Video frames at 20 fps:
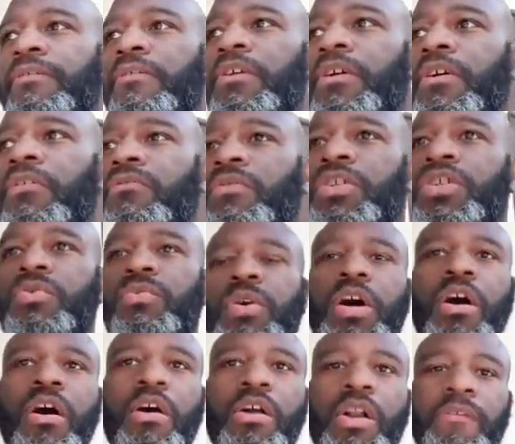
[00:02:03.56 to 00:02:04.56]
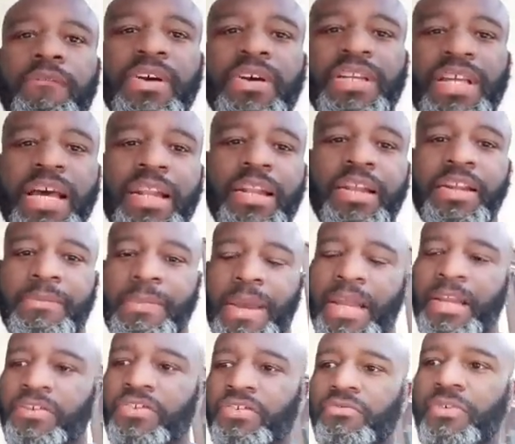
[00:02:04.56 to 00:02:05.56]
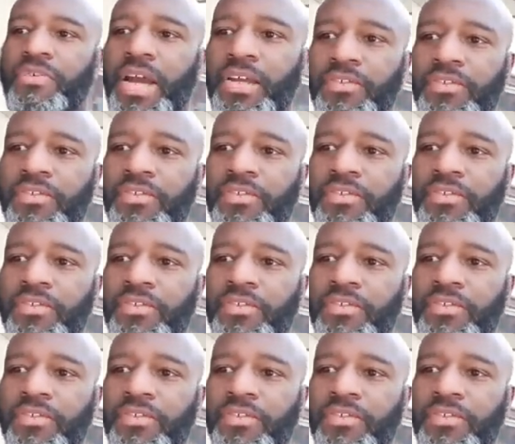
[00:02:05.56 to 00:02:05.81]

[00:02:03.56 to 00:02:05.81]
what you would call a Fidelity Manager, right?